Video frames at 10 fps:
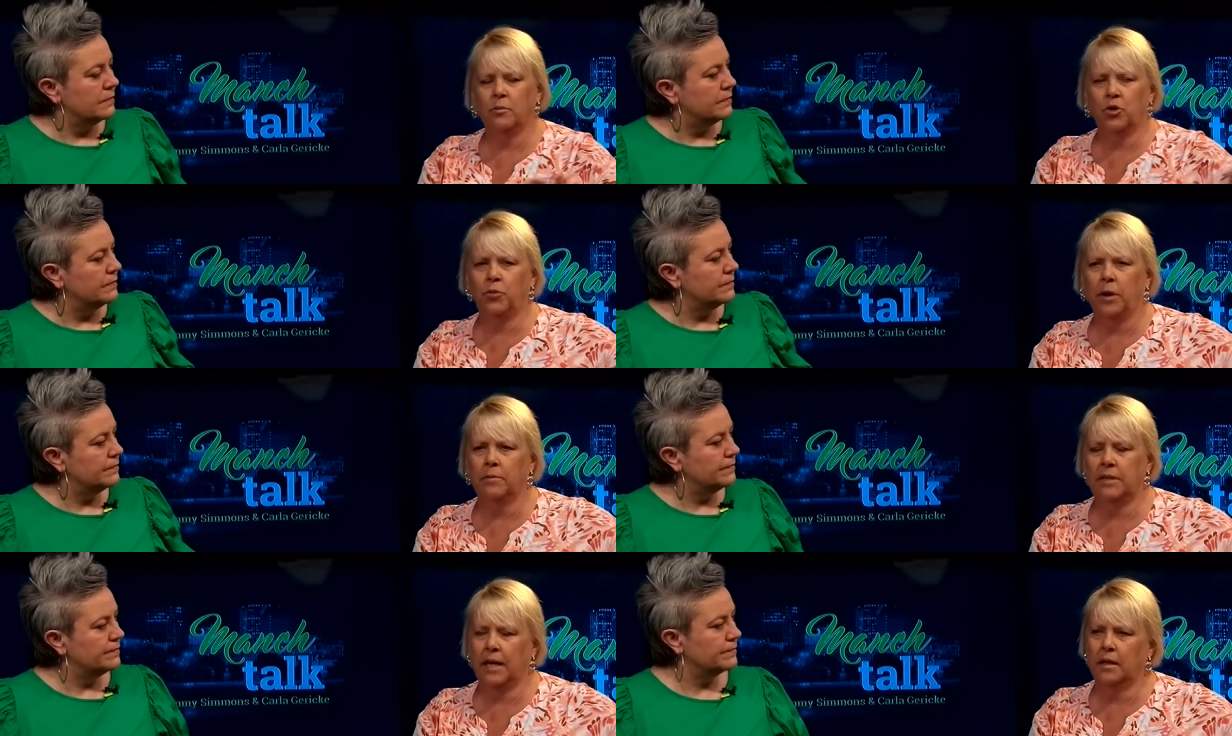
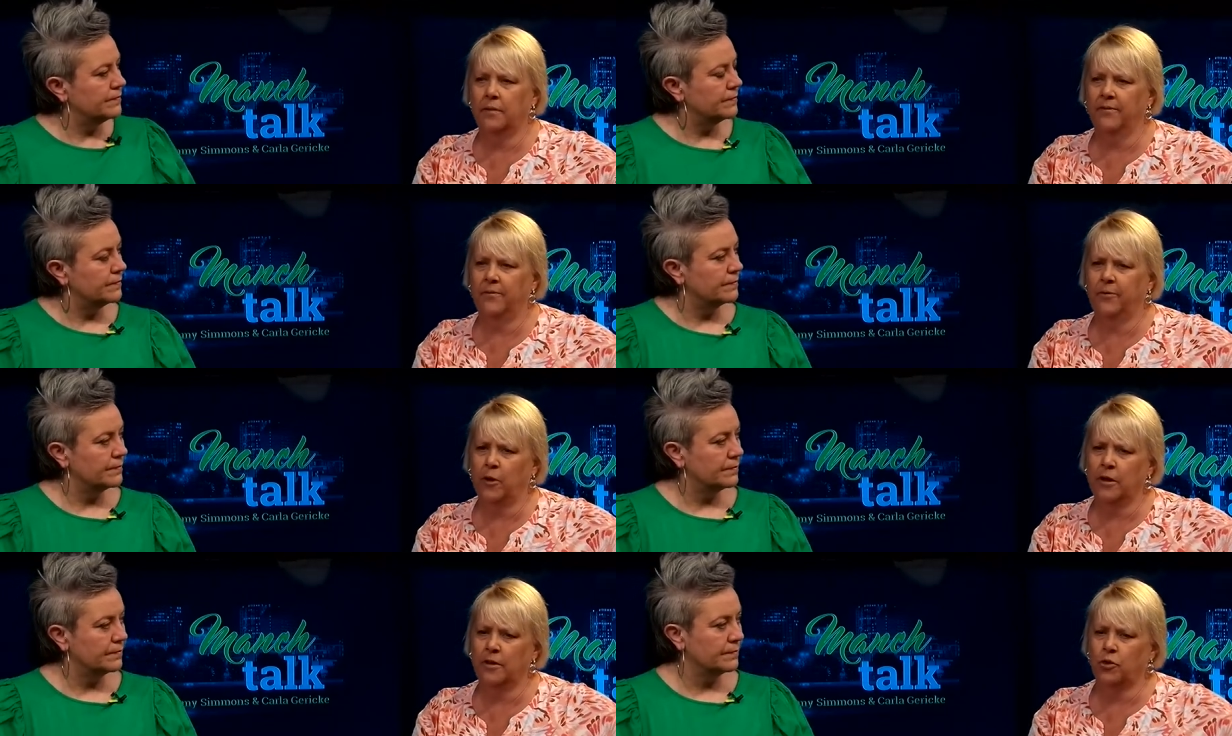Speaker 1: shrubs at the
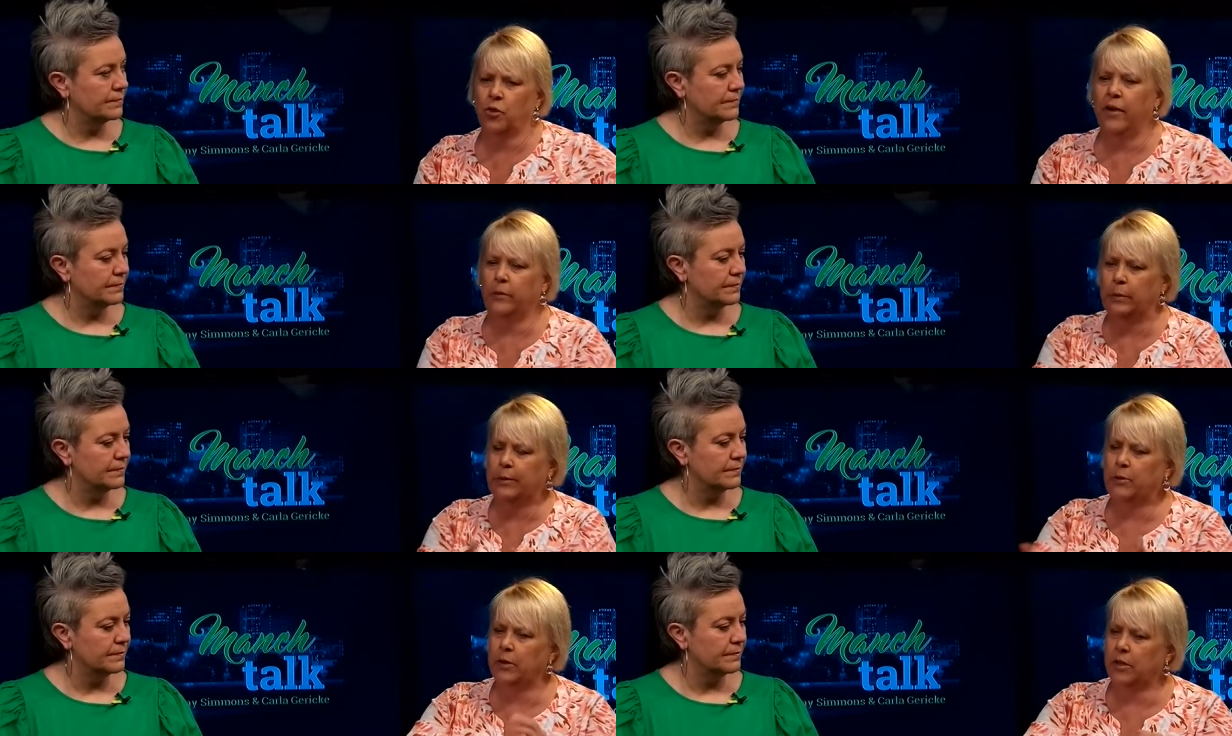front of the driveway
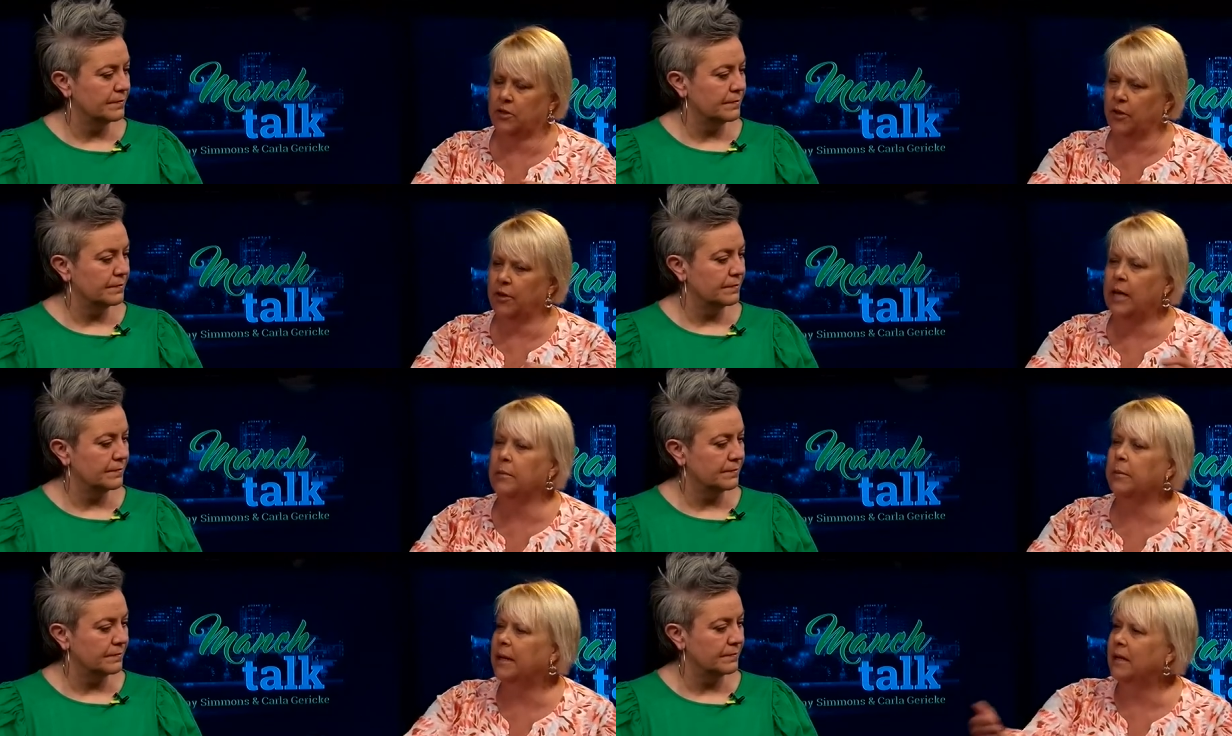between us and our
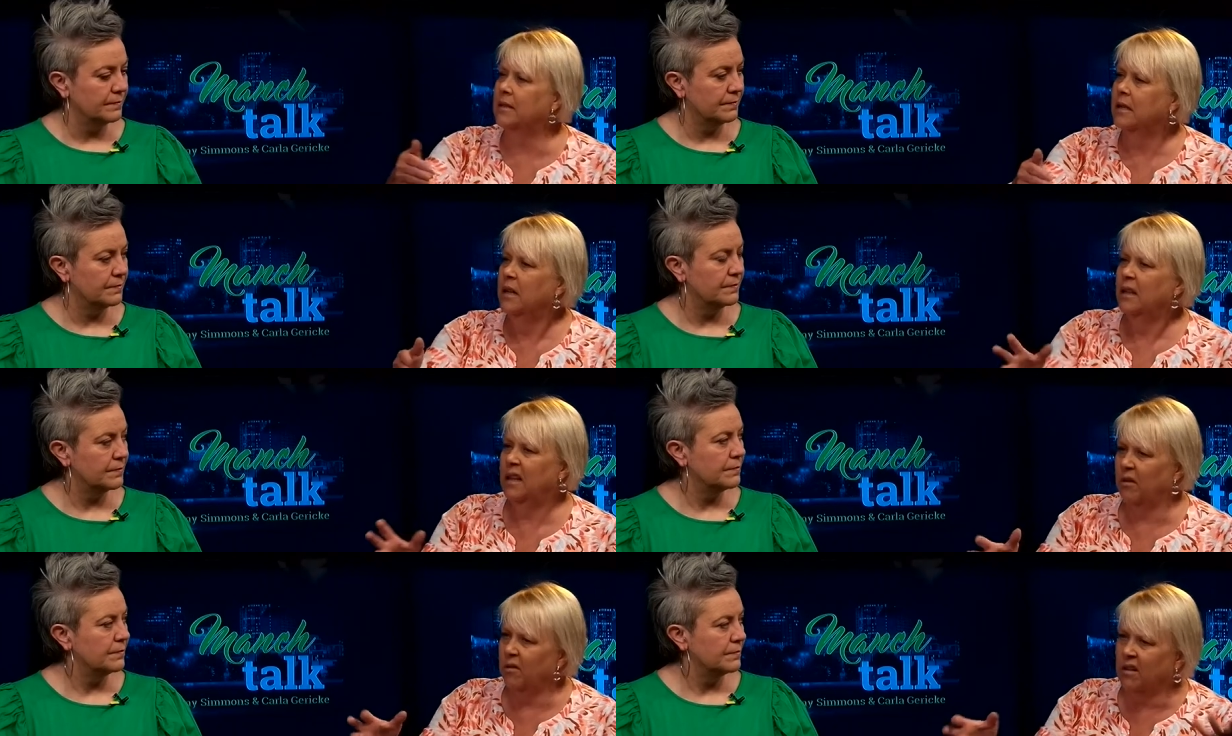neighbor because
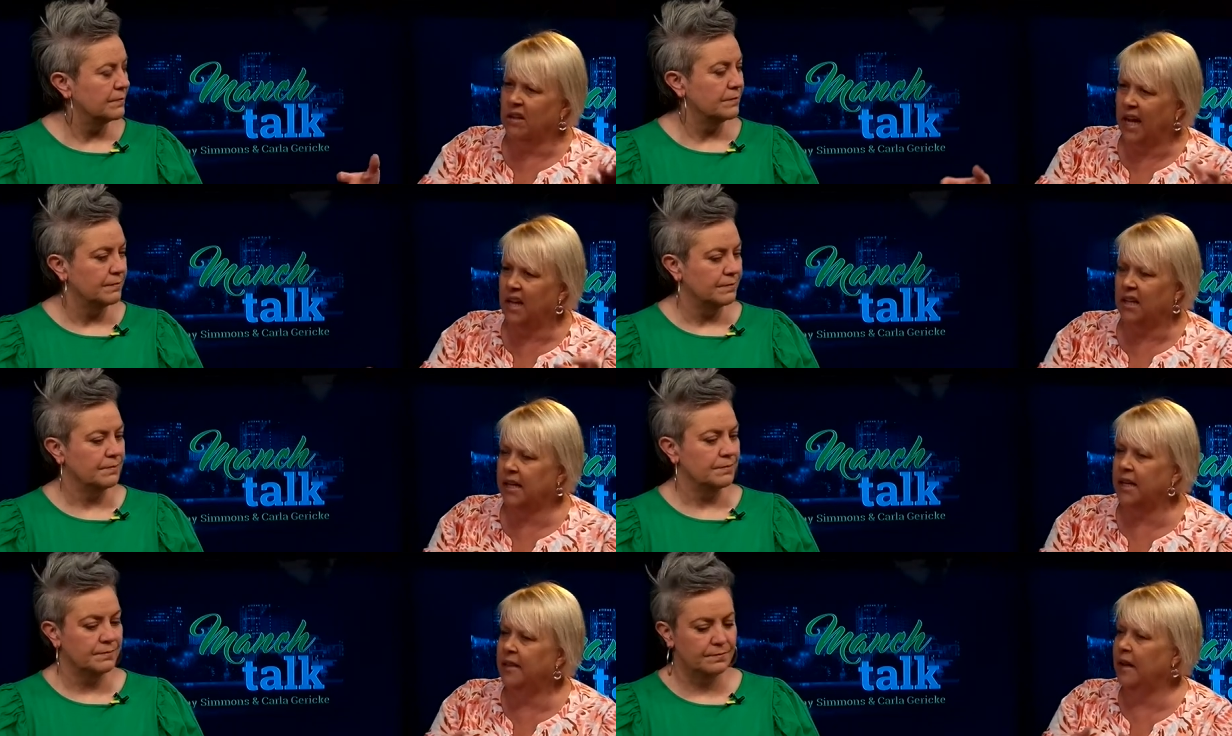they were all
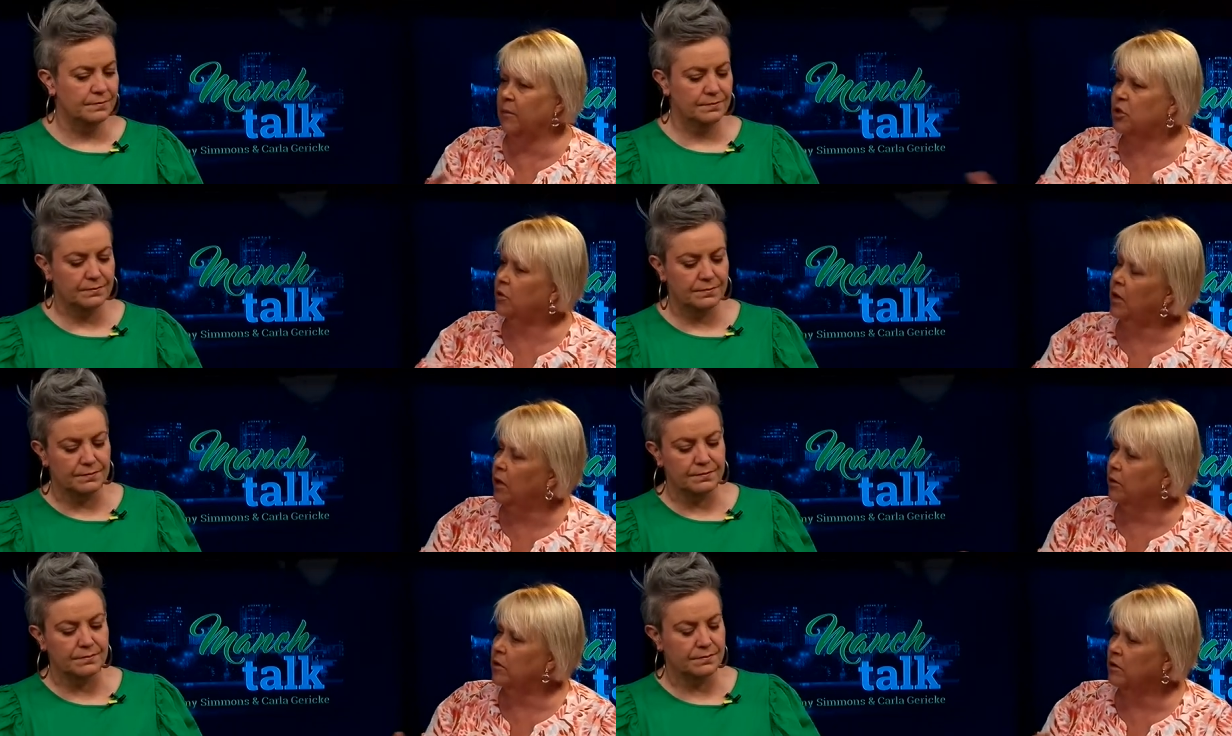gangly and they were, you
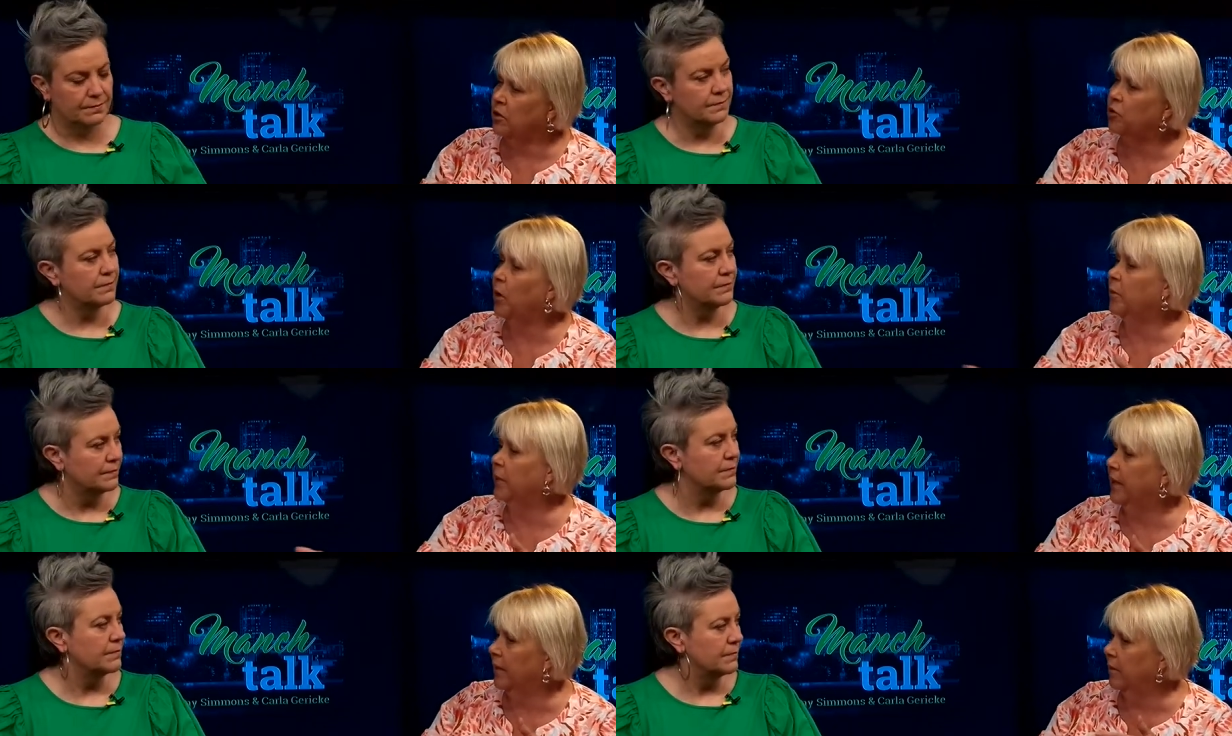know, the, the truck
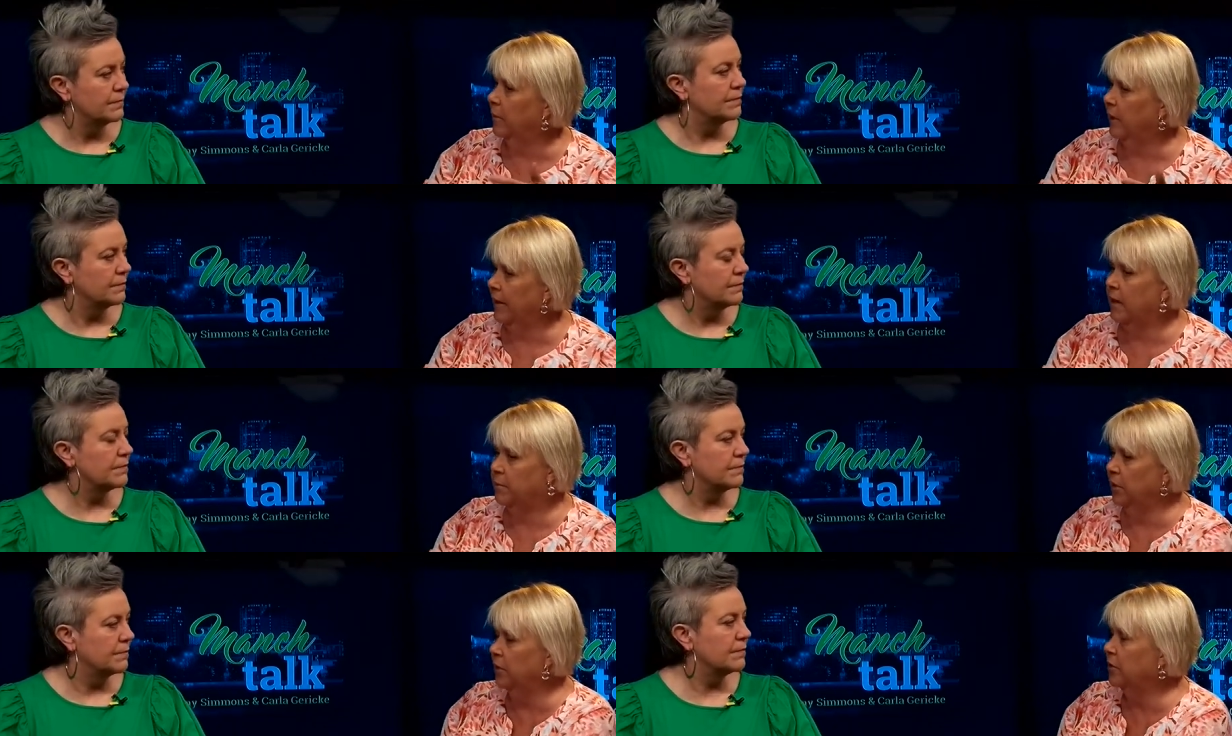would hit them when they
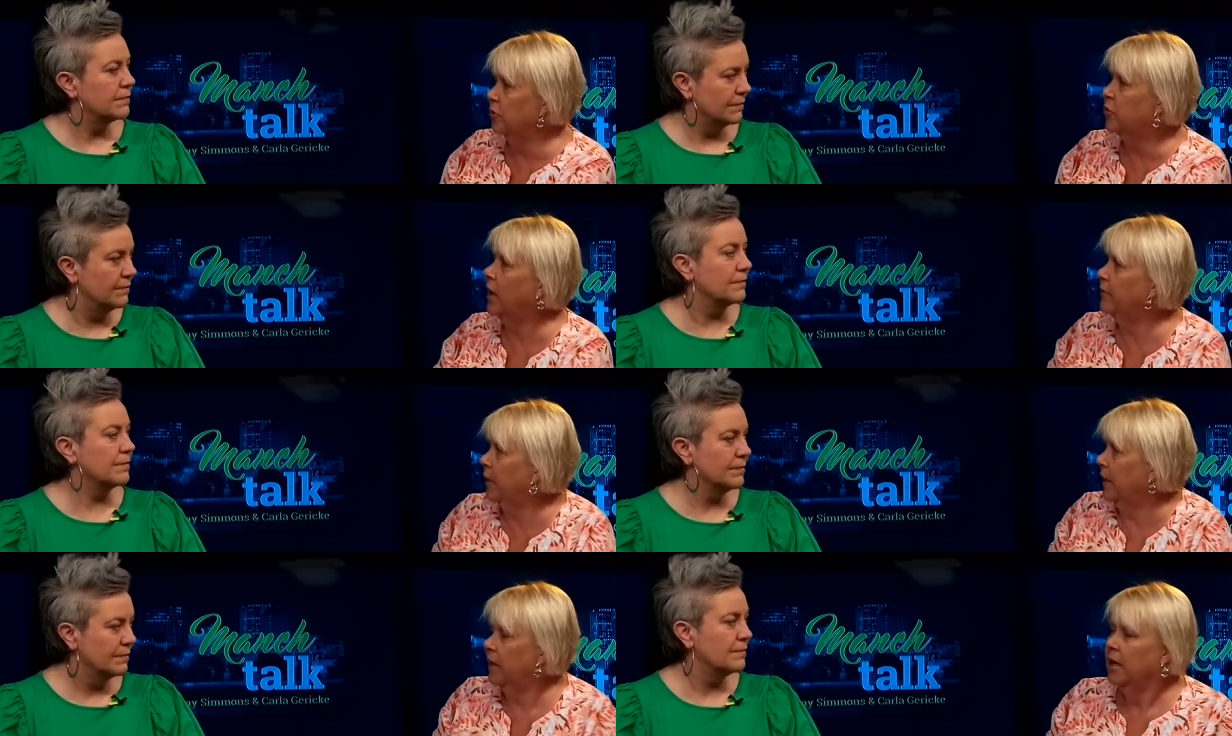pull in their
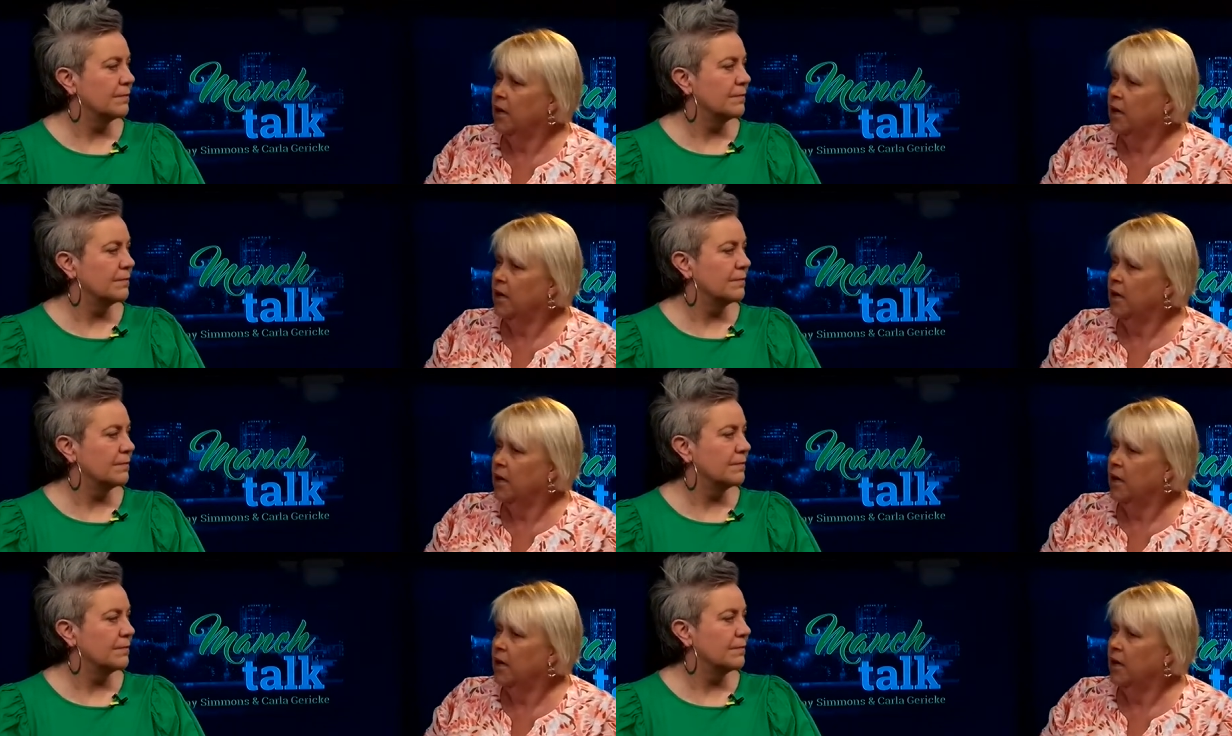driveway. Mm.